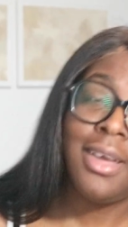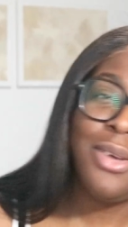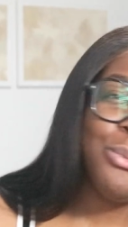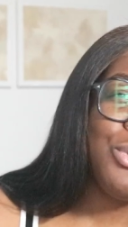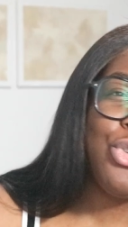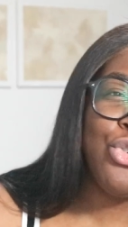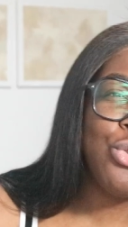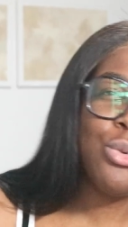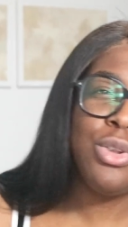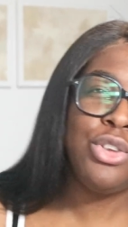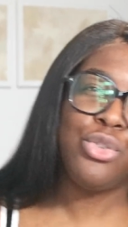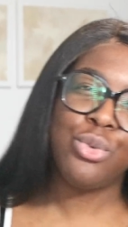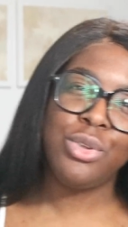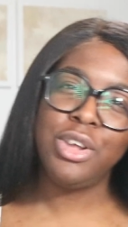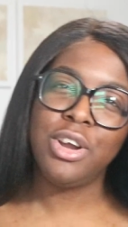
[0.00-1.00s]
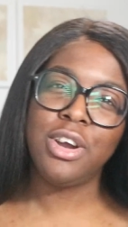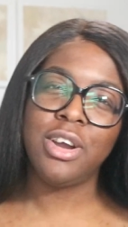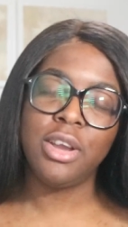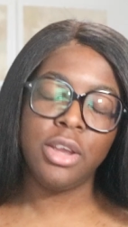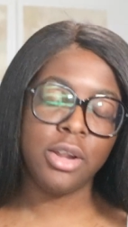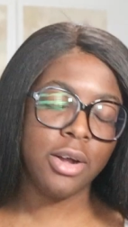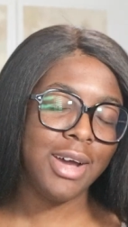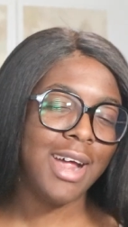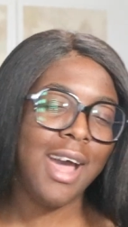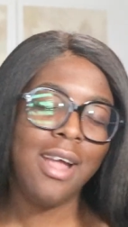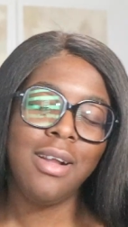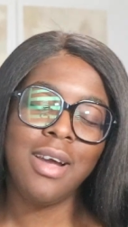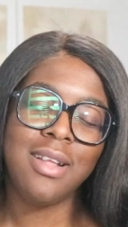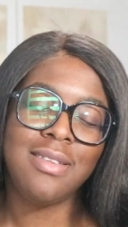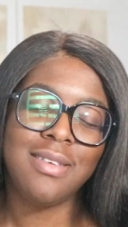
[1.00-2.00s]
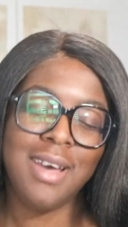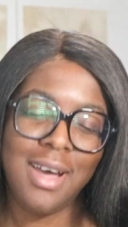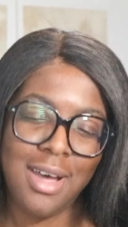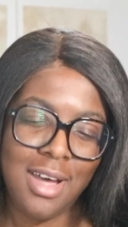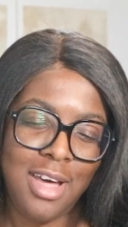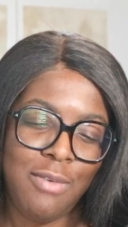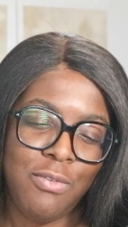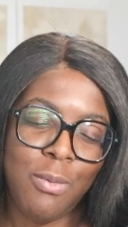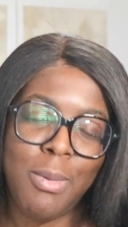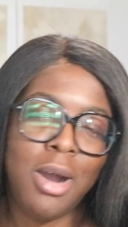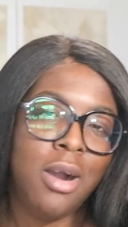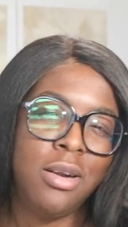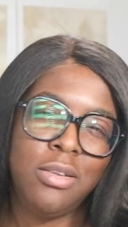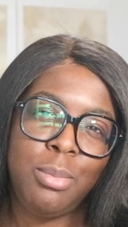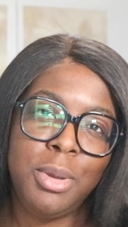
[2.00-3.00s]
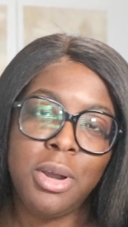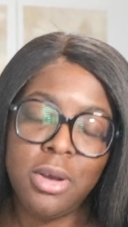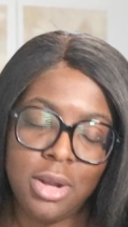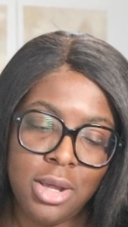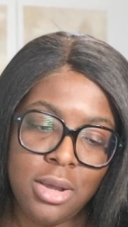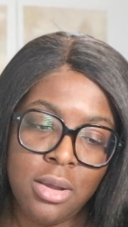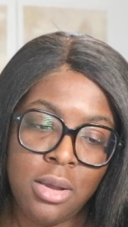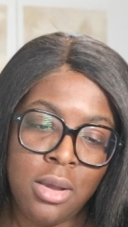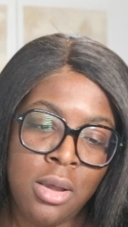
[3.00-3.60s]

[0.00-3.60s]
It will truly, truly hurt. You know, I don't got time for my heart to be hurting.